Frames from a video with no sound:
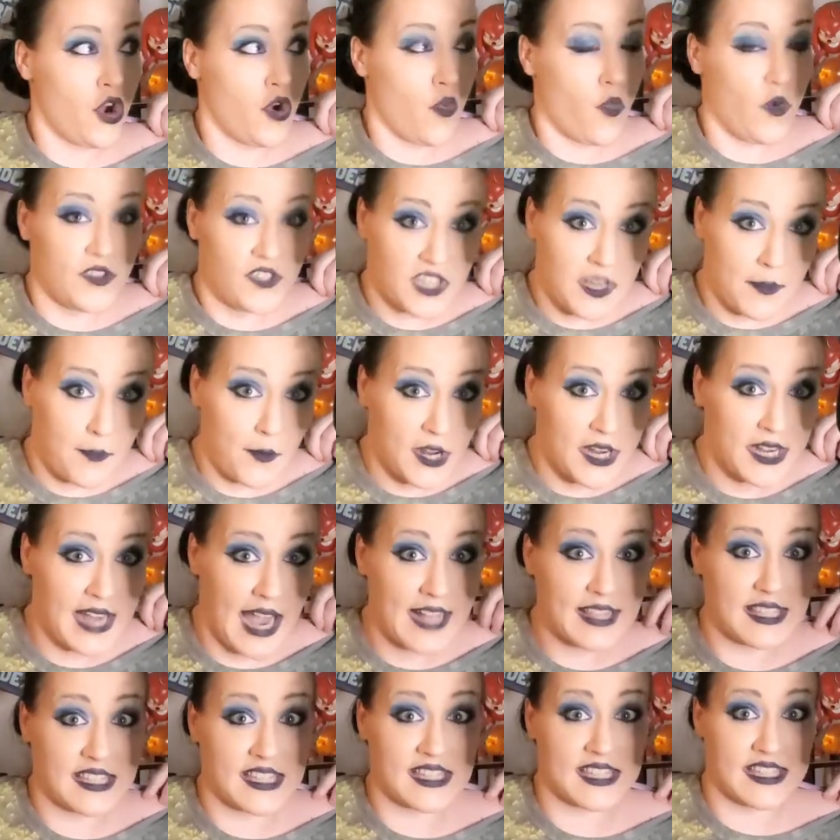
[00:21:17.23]
When Cyprian
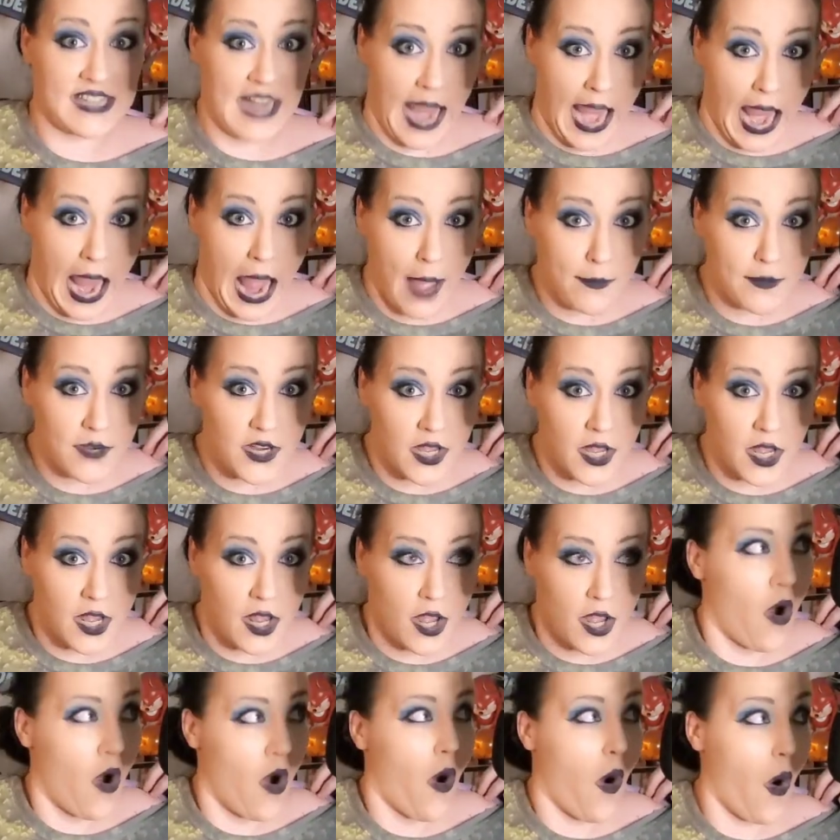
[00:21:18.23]
got stabbed,
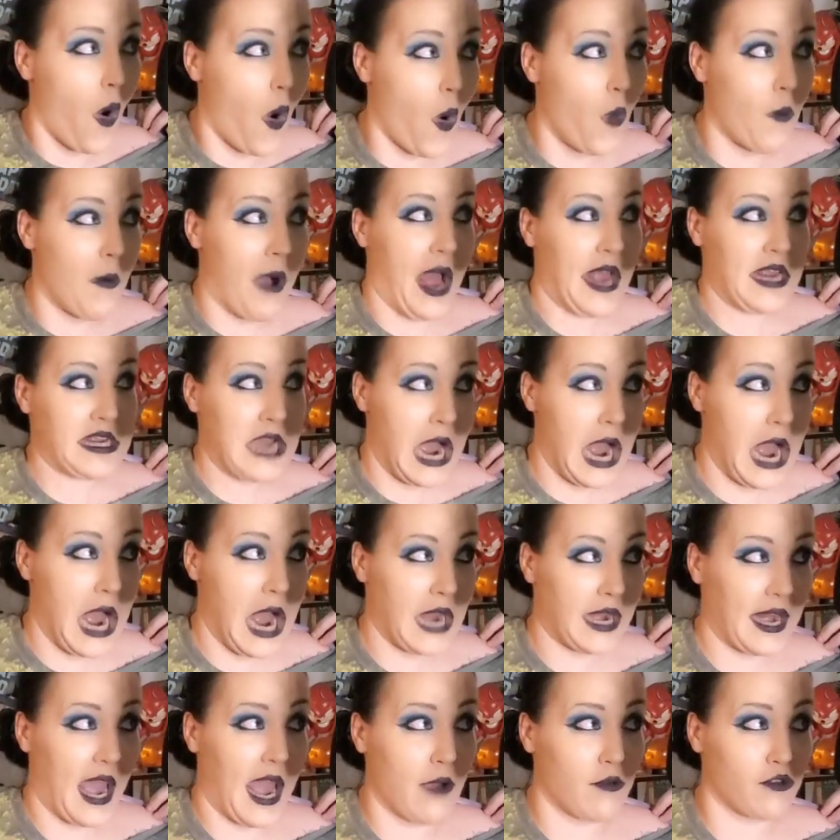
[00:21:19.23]
oh my
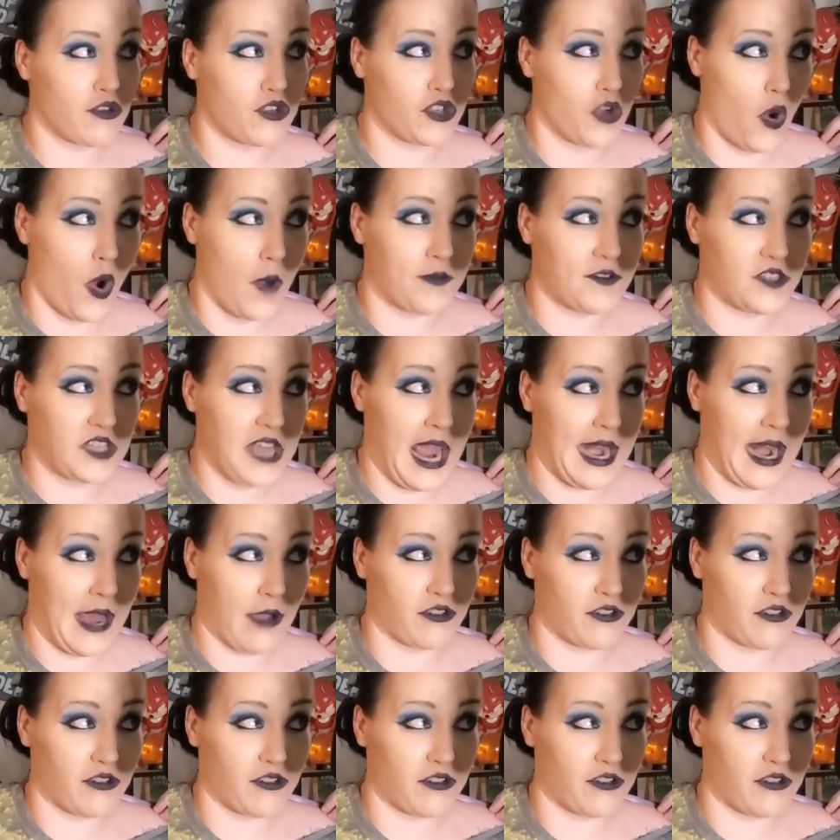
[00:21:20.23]
God, I was so upset.